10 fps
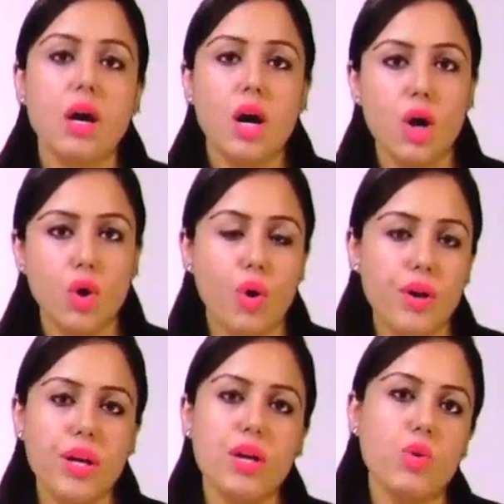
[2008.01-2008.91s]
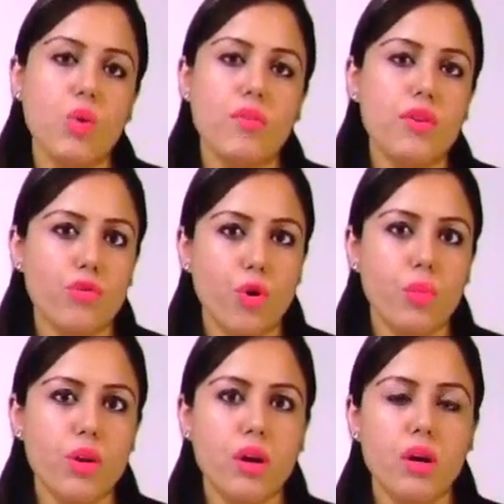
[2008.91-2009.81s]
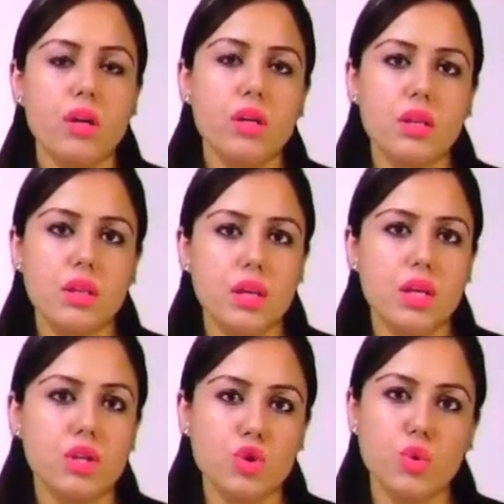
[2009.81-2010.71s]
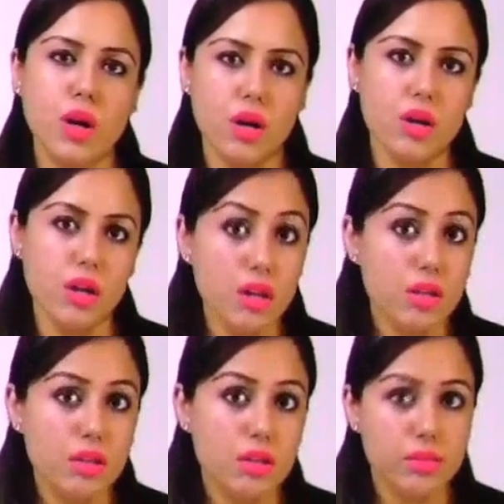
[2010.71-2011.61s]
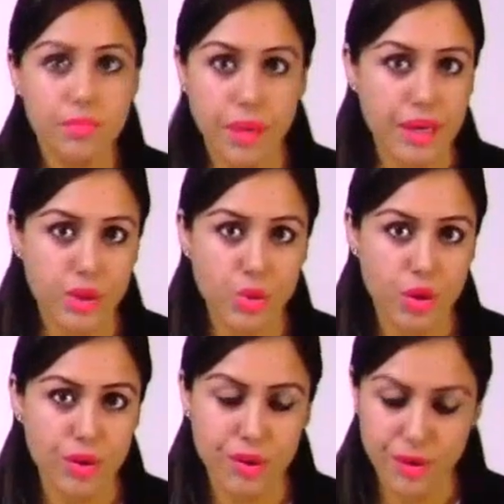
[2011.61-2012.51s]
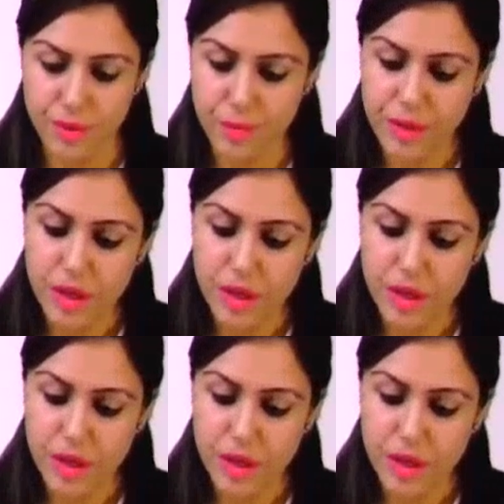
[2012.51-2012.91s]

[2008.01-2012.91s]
According to our formula, they should occur in mitochondria,